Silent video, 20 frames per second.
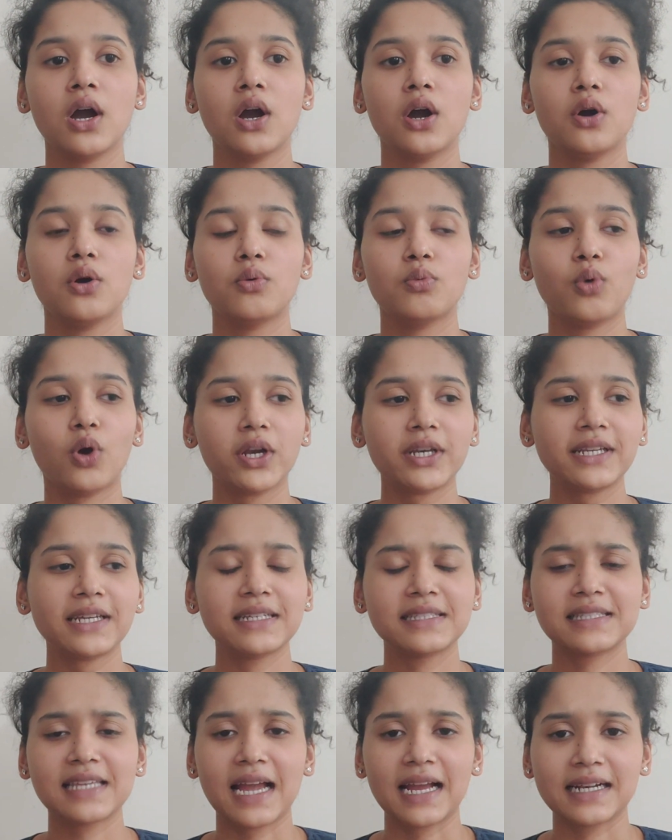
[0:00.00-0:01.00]
what
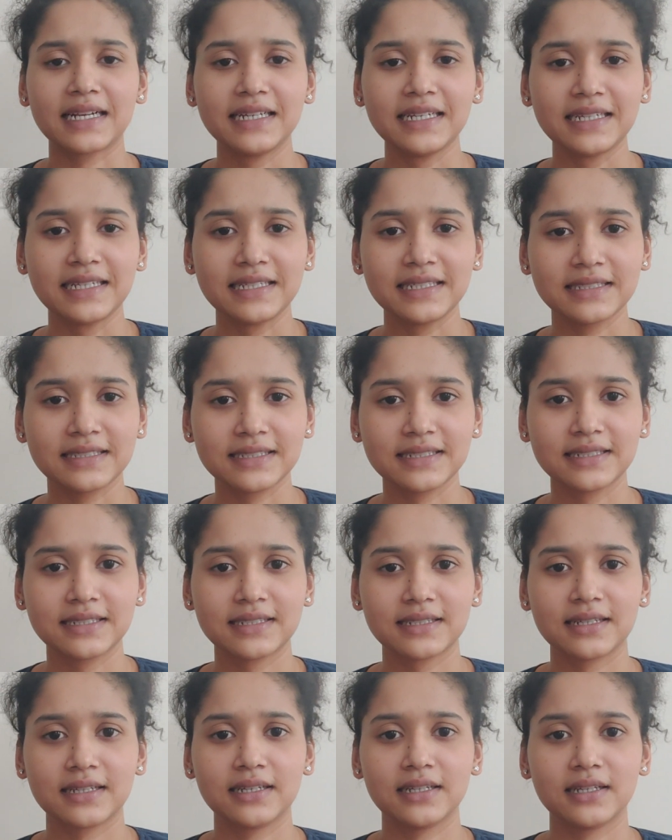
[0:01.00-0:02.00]
exactly is it
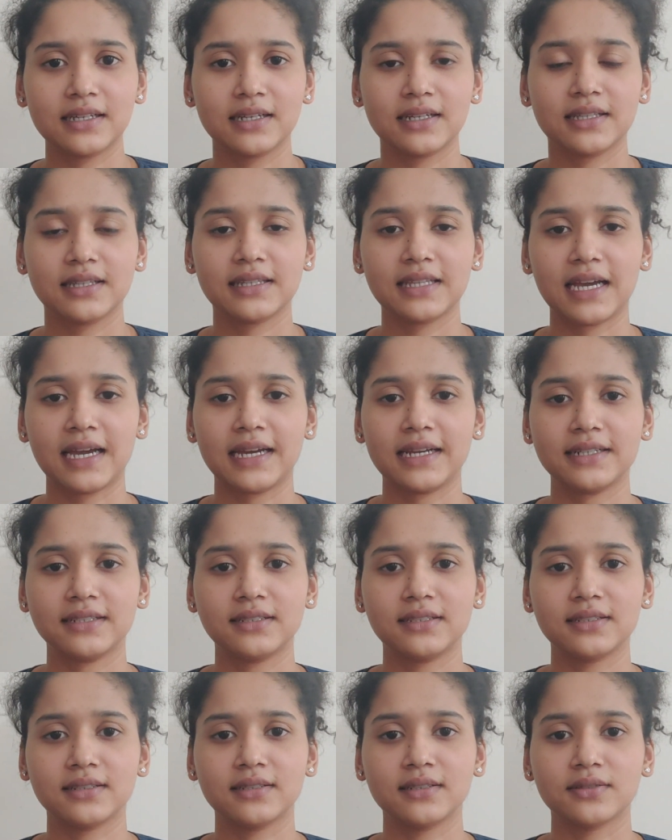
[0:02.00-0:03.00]
that
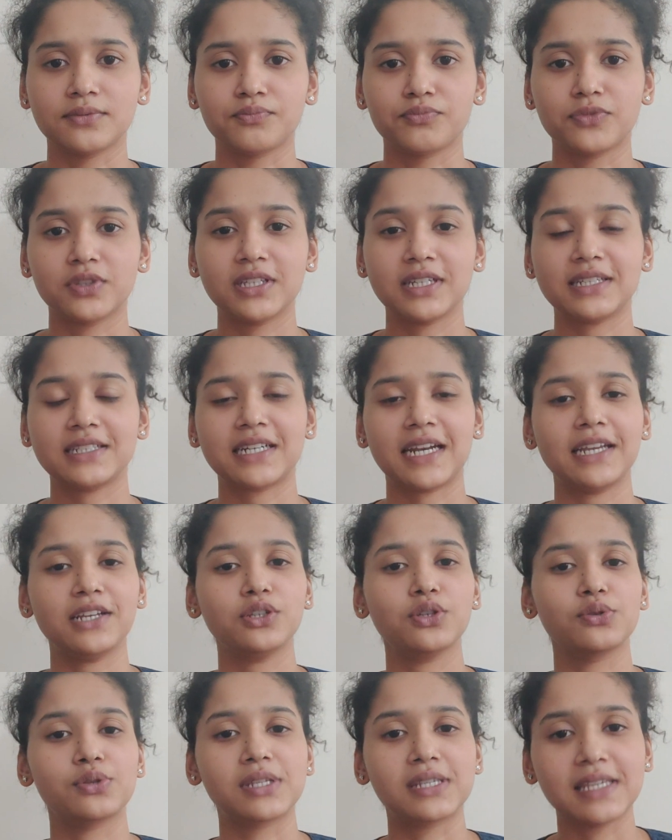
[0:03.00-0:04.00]
they are trying to
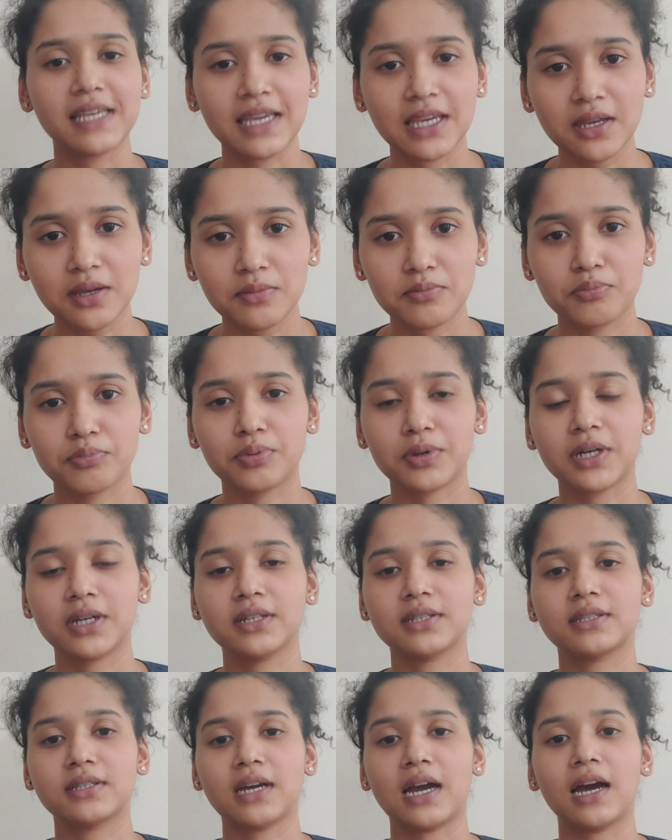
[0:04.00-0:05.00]
say but
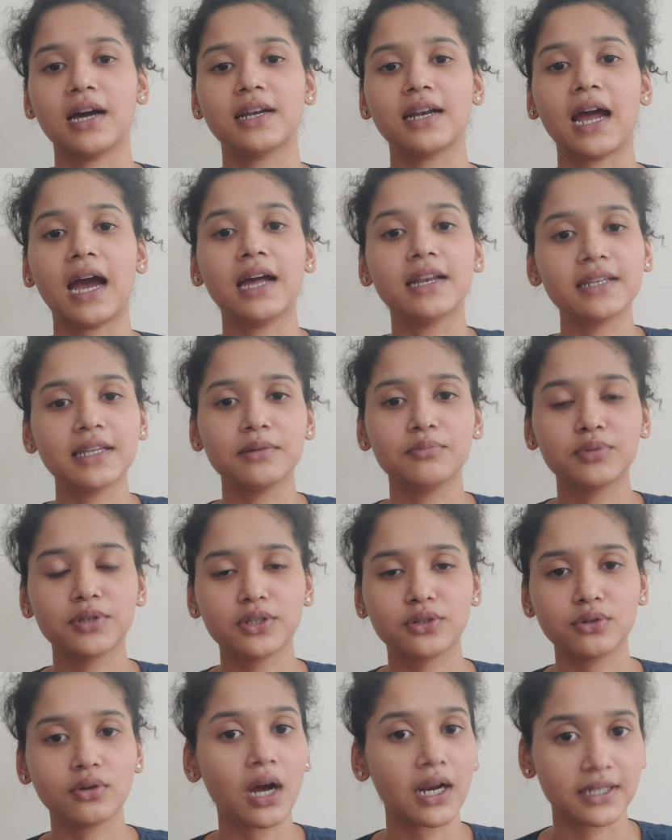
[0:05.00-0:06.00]
are unable to
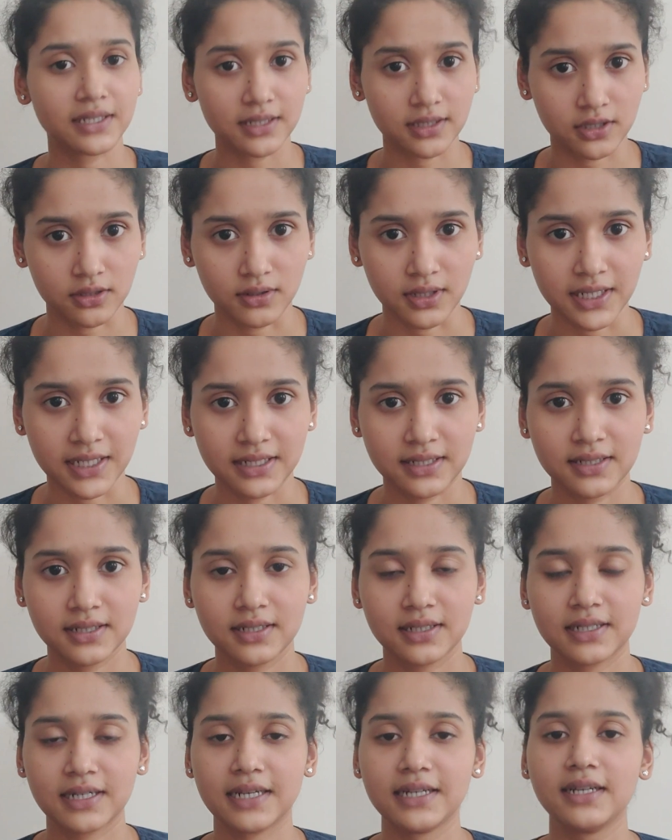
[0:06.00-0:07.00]
articulate,
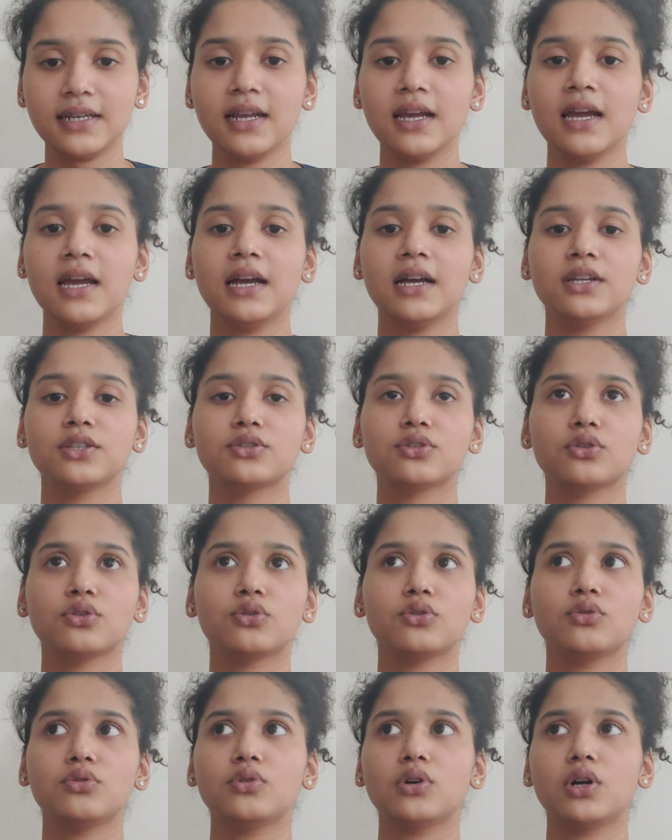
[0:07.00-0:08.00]
right? So,
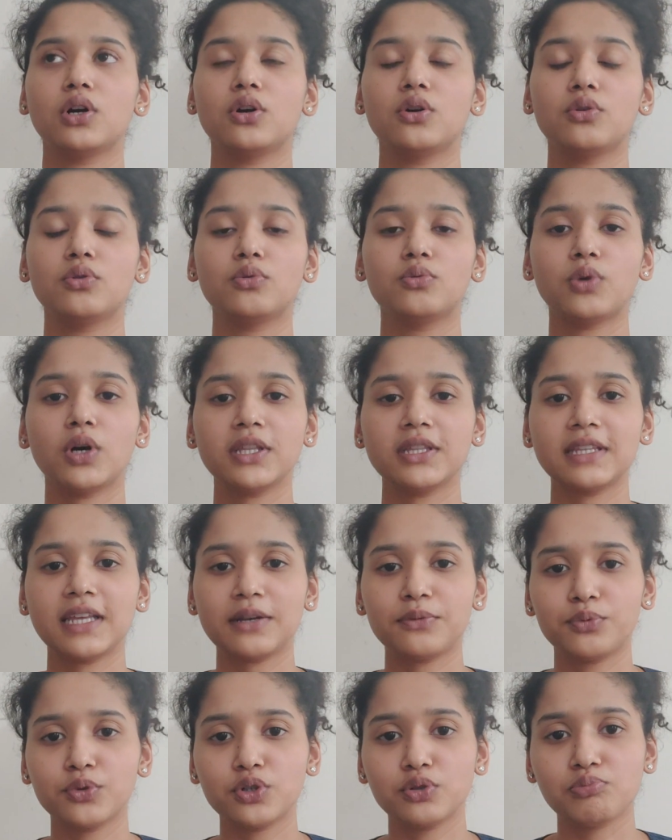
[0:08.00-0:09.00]
what that
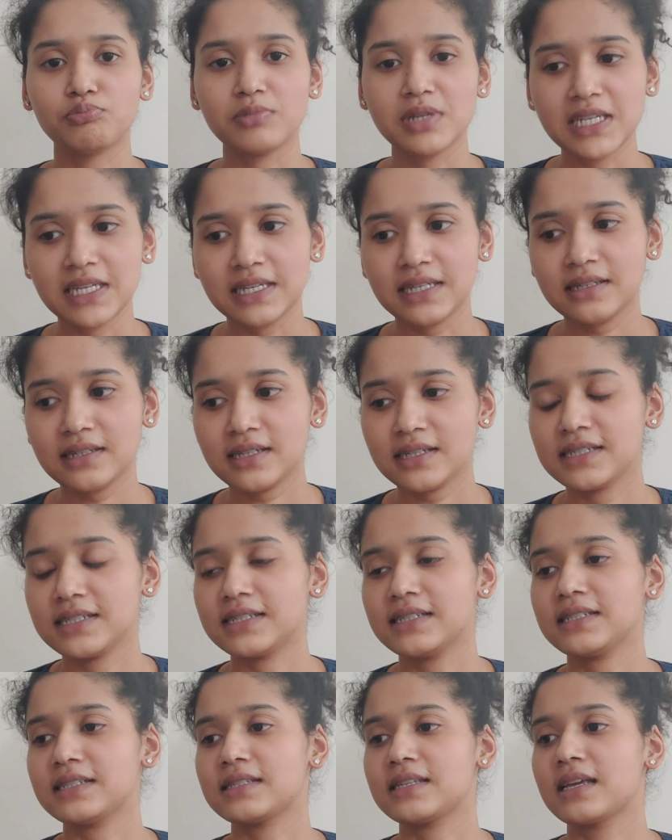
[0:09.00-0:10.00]
would mean
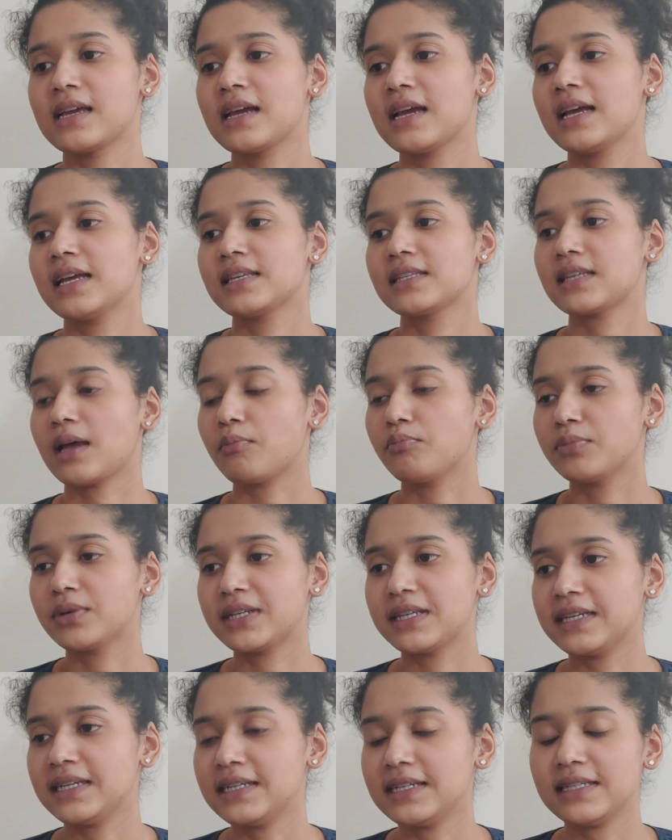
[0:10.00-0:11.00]
is
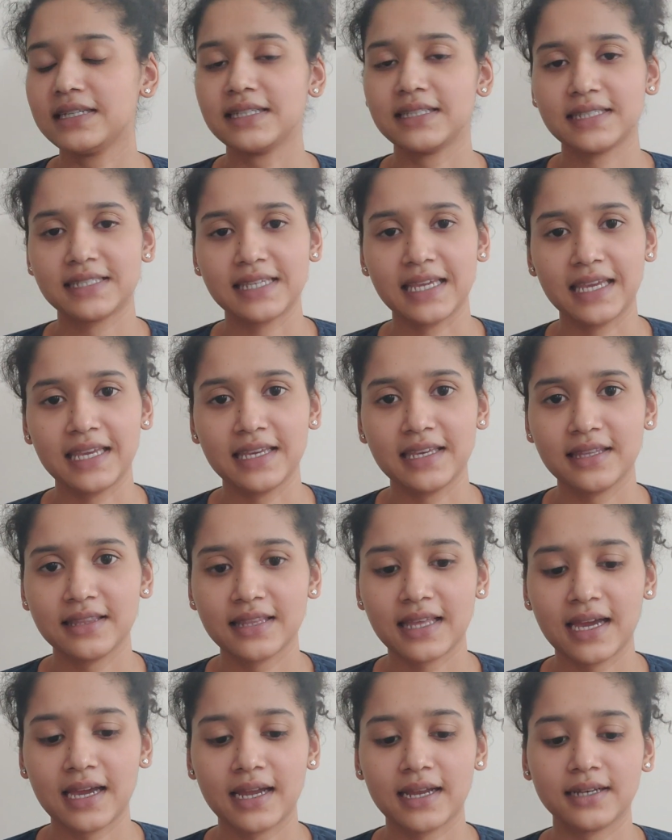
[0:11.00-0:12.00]
somebody saying
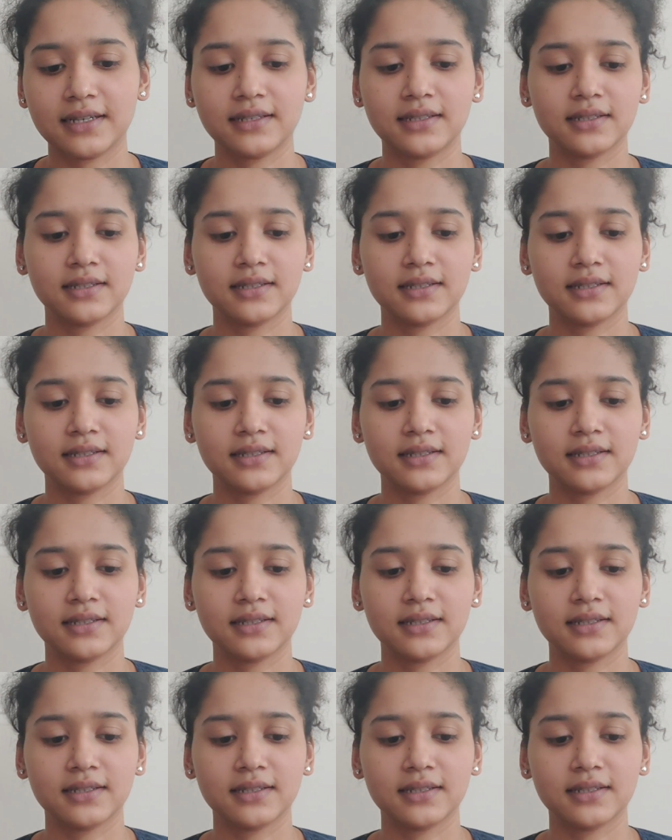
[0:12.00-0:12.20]
that